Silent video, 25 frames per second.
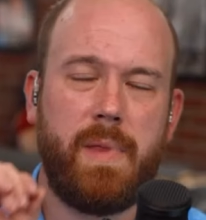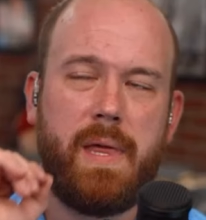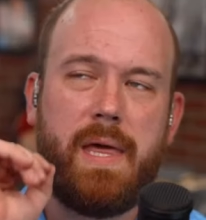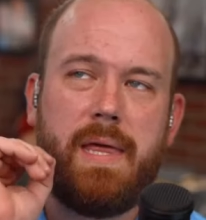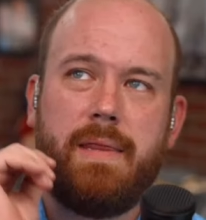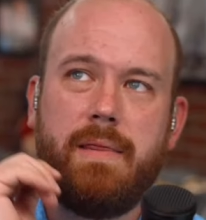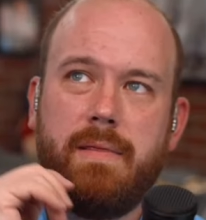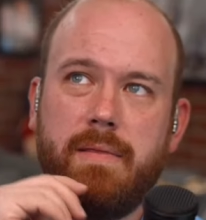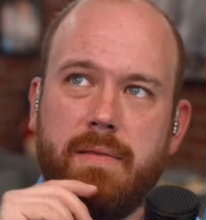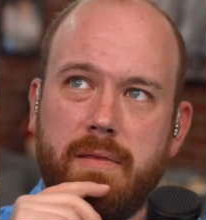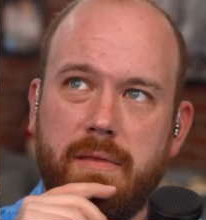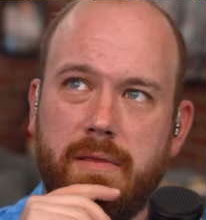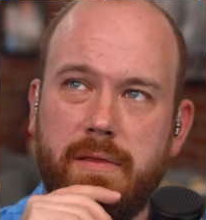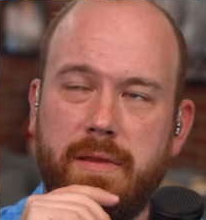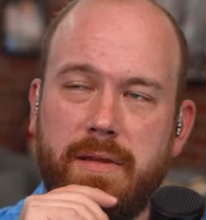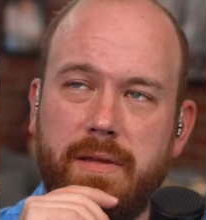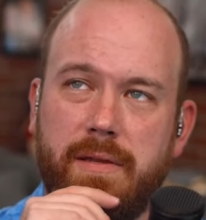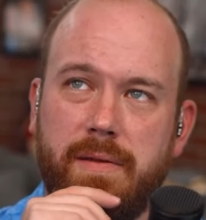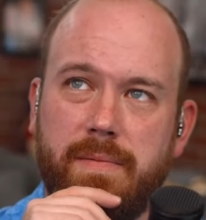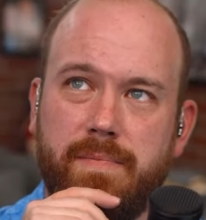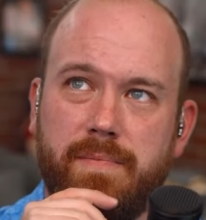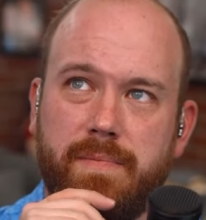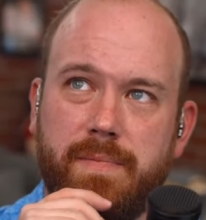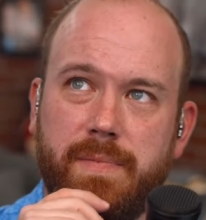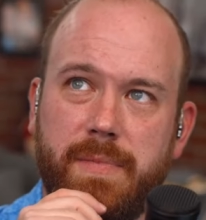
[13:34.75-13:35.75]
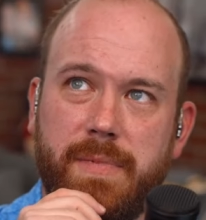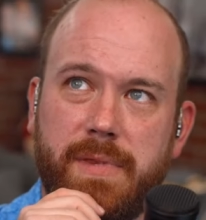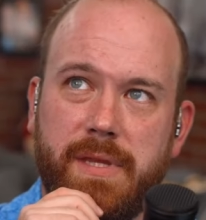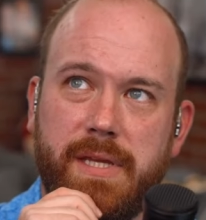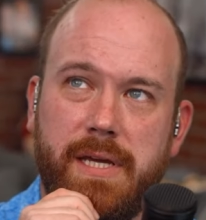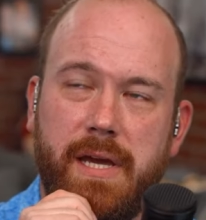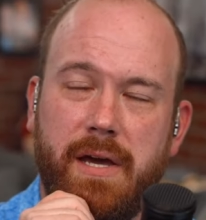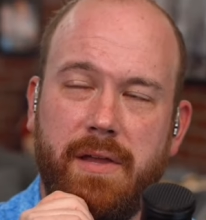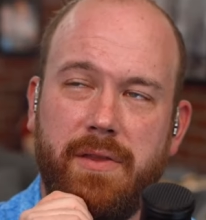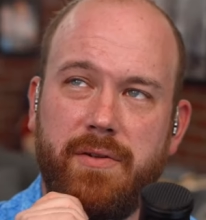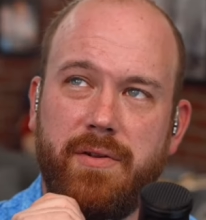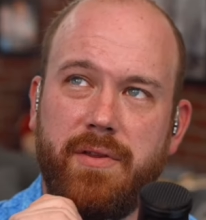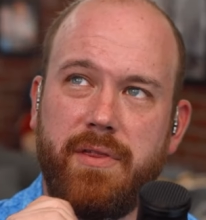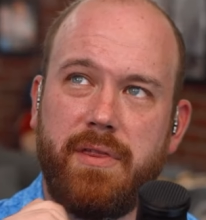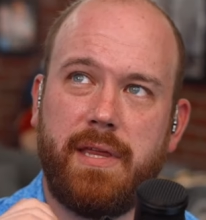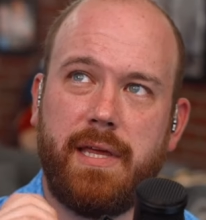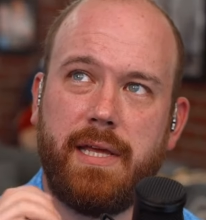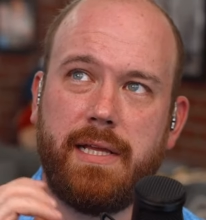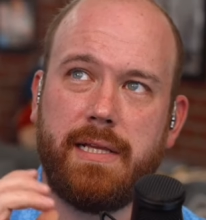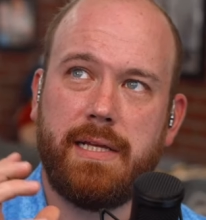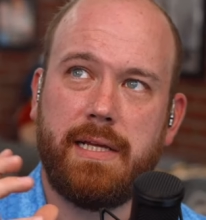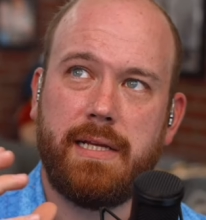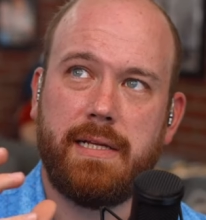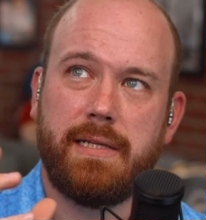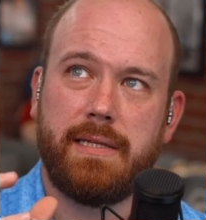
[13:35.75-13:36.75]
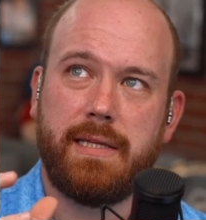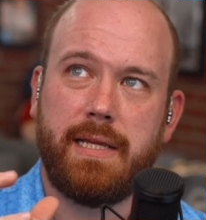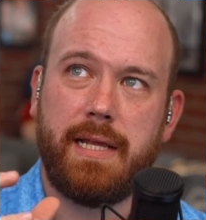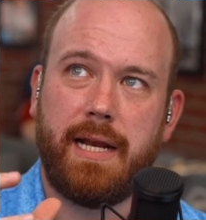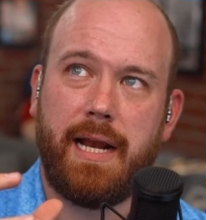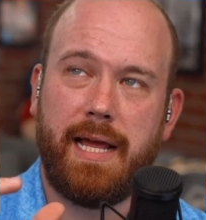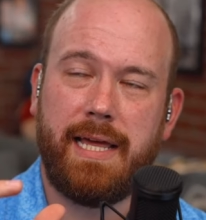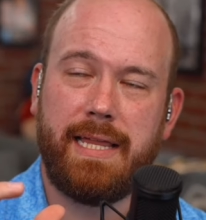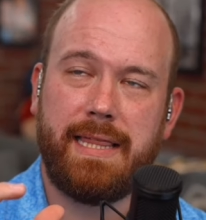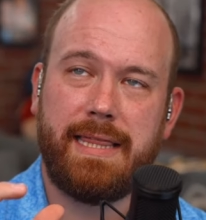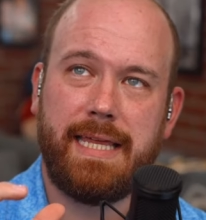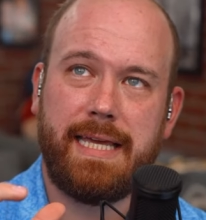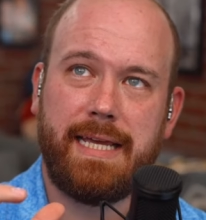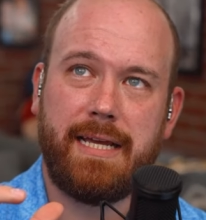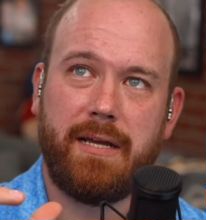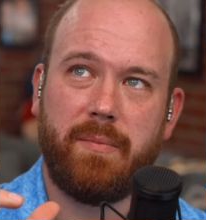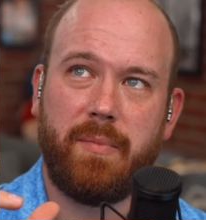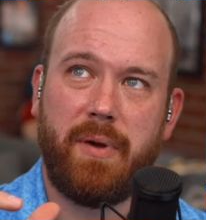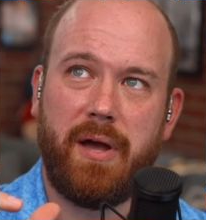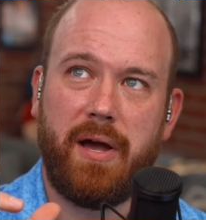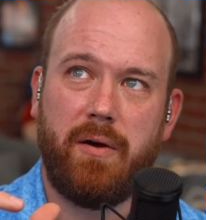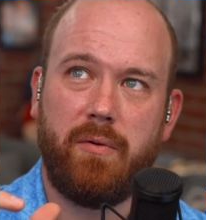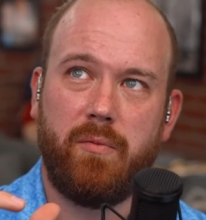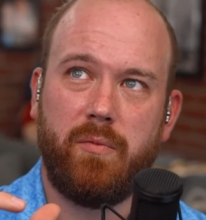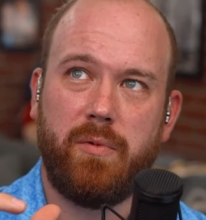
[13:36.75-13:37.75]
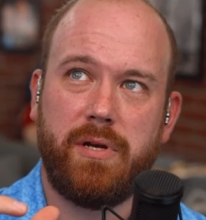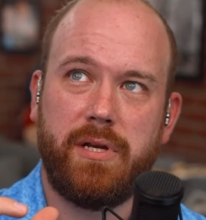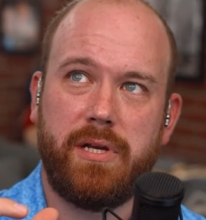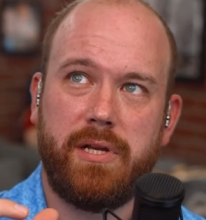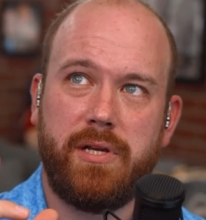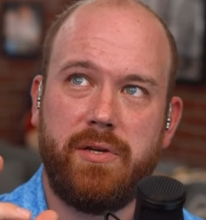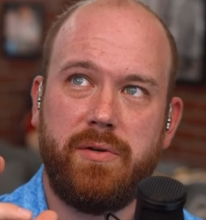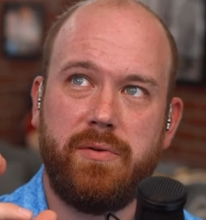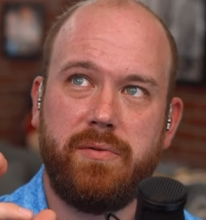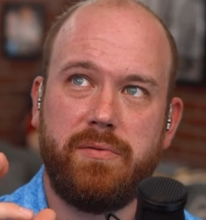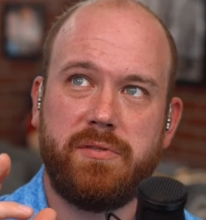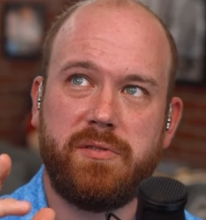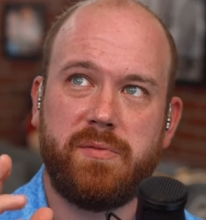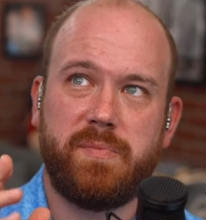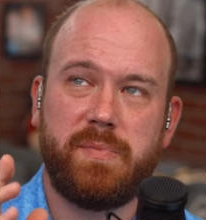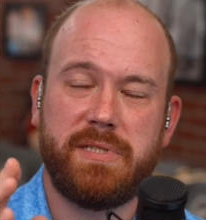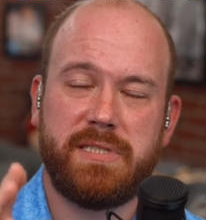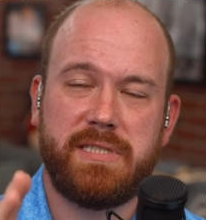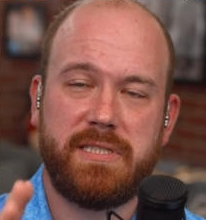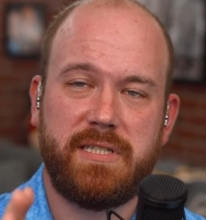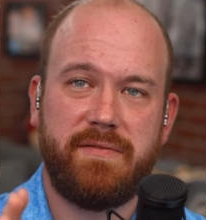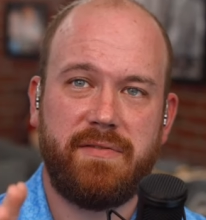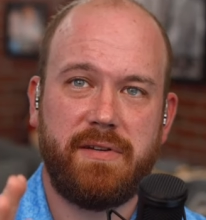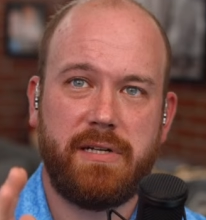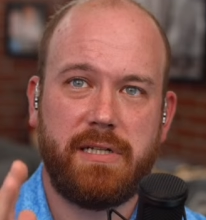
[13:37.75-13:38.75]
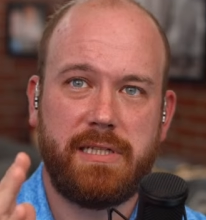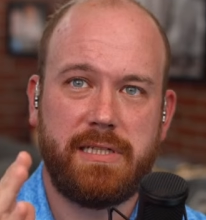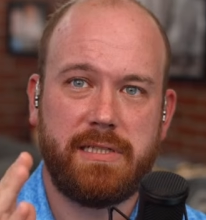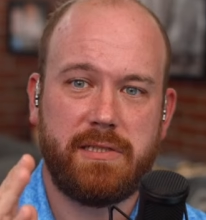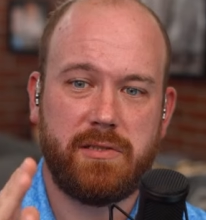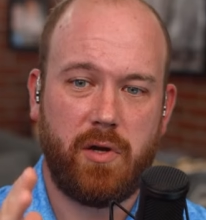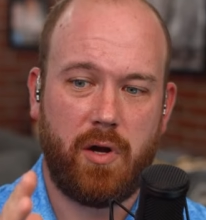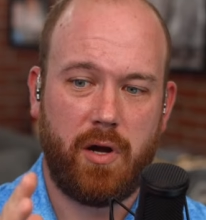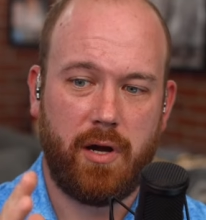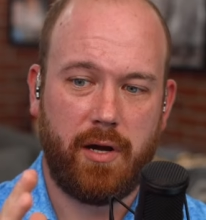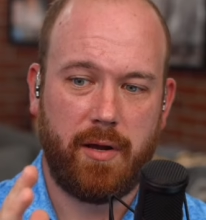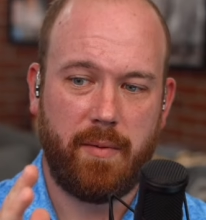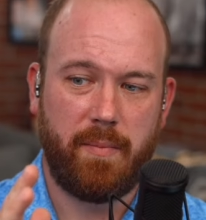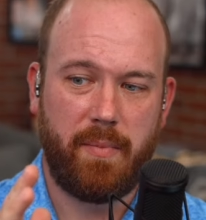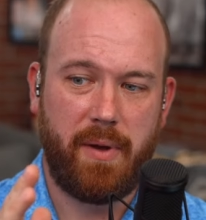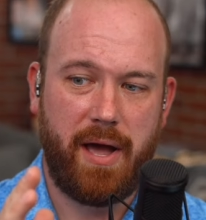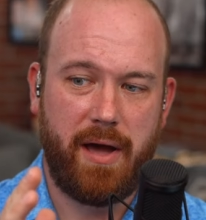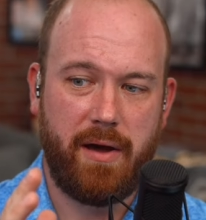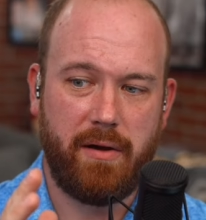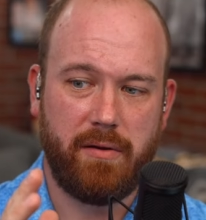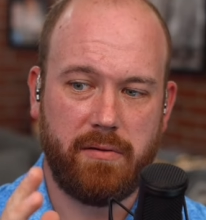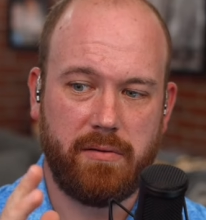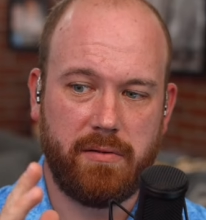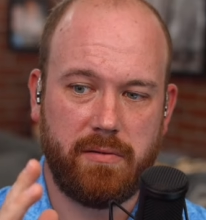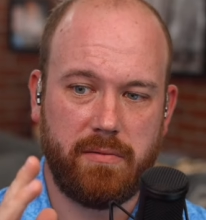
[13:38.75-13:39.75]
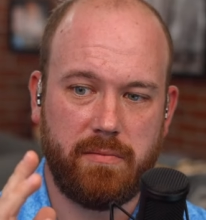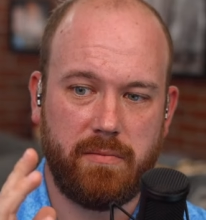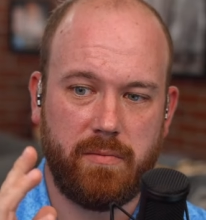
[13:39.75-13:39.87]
and the other thing that I think about when you specifically talk about